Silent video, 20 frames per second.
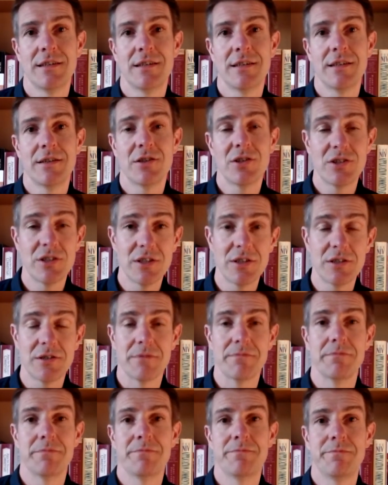the system,
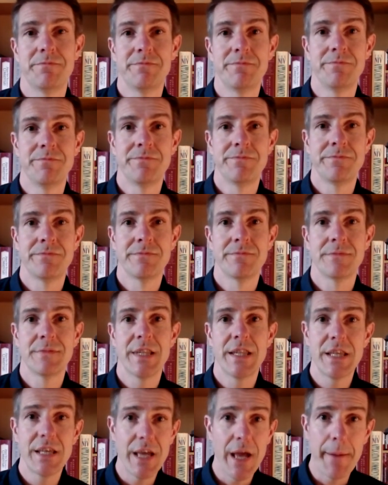
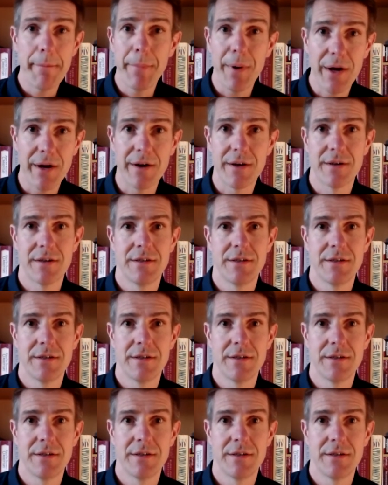the empire.